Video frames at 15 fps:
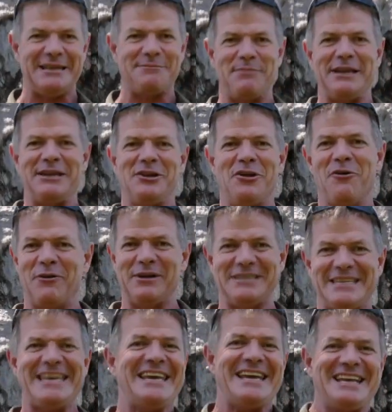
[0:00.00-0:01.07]
it, but no
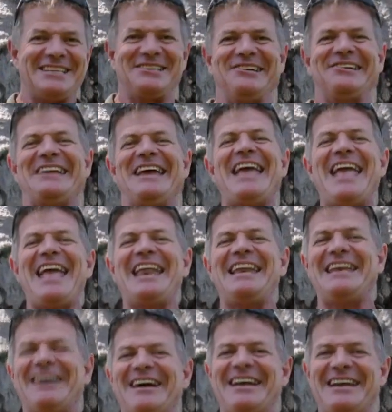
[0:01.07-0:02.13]
one here has got
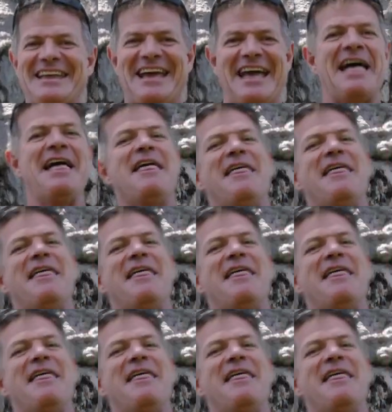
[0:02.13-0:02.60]
any idea.